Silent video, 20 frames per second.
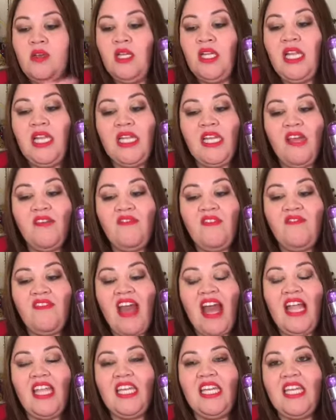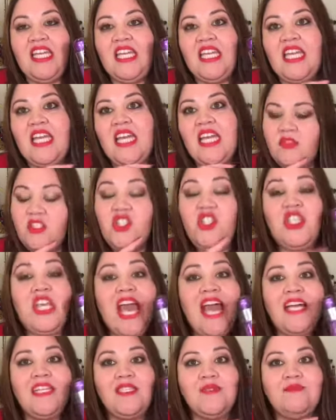Lily of the Valley,
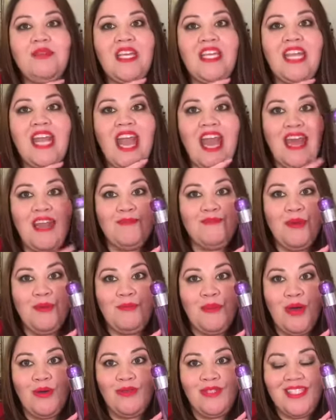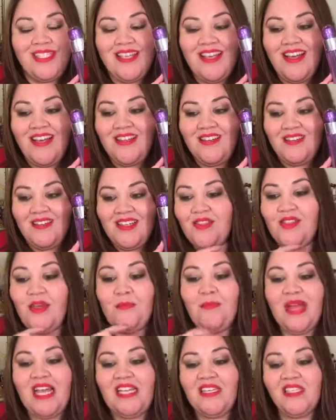Jasmine, and Mimosa. The
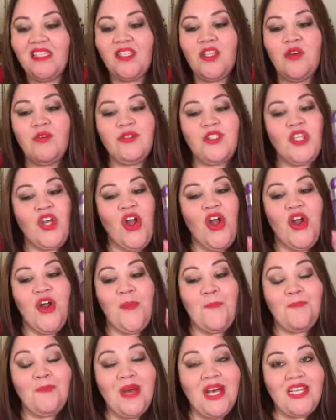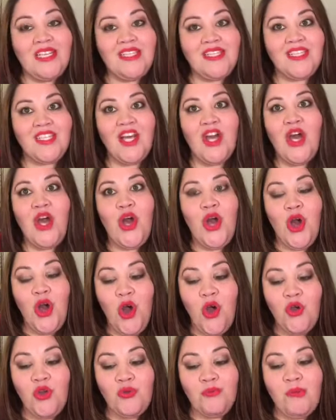base notes are musk,
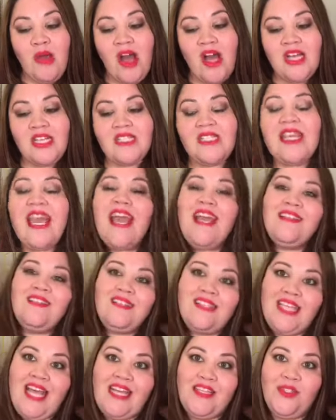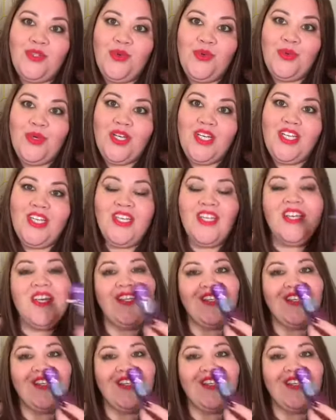oak moss, and sandalwood.